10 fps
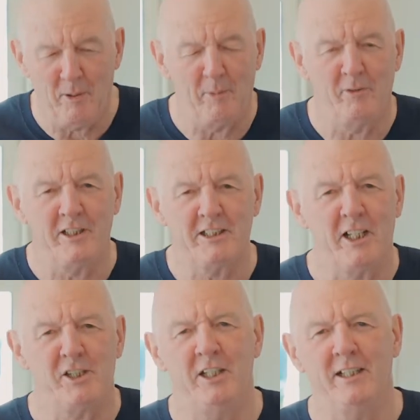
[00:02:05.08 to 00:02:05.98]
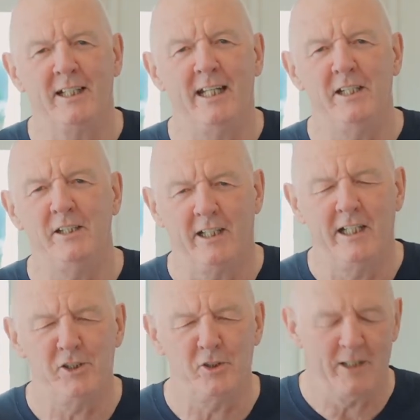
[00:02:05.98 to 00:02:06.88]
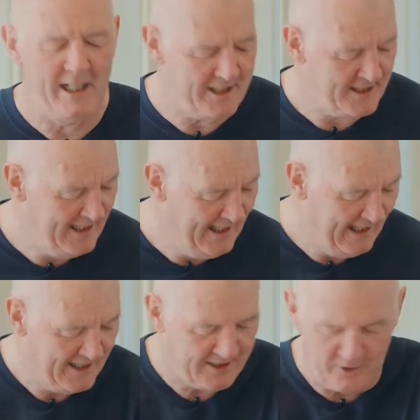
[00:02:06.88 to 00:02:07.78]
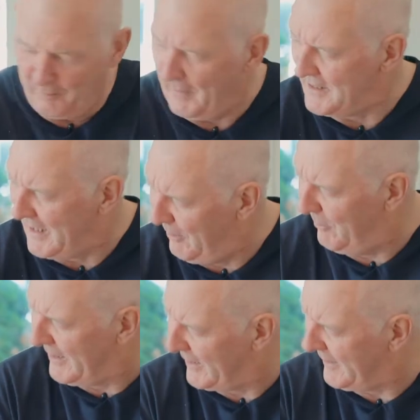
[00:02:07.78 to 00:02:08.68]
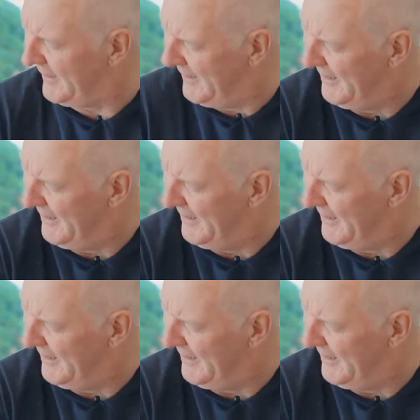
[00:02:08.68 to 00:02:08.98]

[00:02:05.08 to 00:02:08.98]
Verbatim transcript: popular in Tai Chi and Qigong this. So basically we're gonna